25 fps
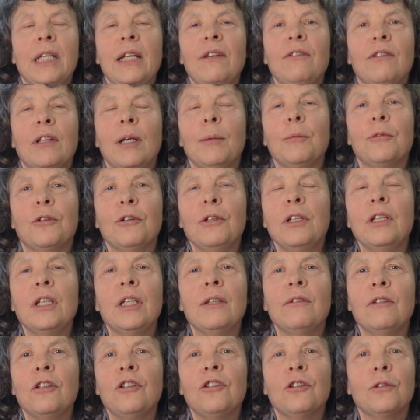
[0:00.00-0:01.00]
left up to
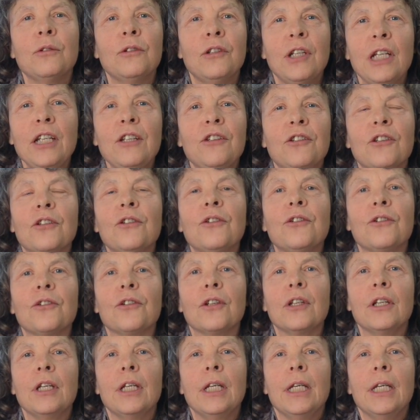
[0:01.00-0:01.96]
individual teachers.